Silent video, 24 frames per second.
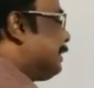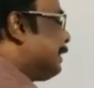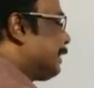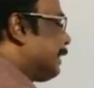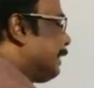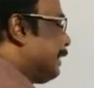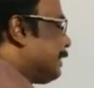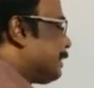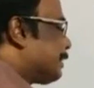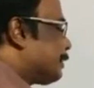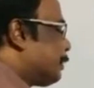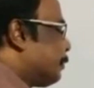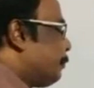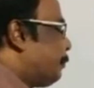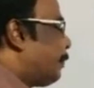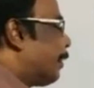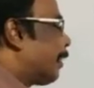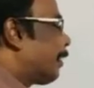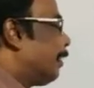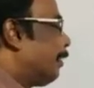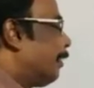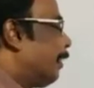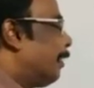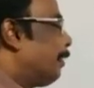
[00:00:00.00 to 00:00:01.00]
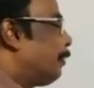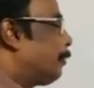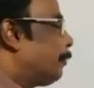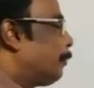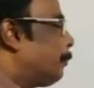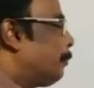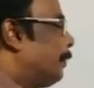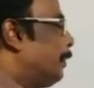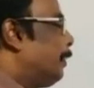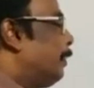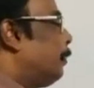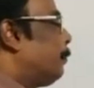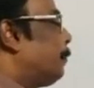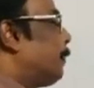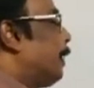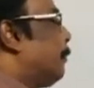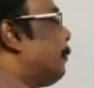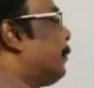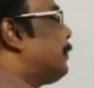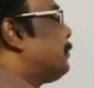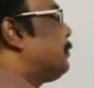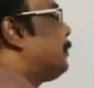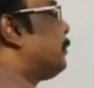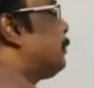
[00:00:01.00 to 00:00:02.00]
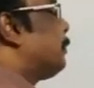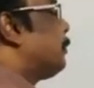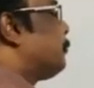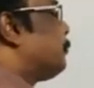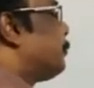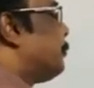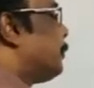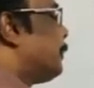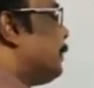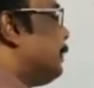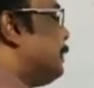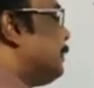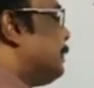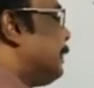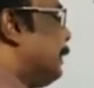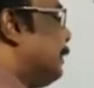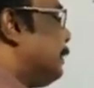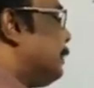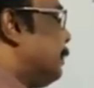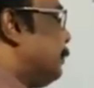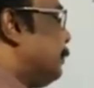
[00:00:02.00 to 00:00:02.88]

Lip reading: the case of parallel grouping of capacitors, potential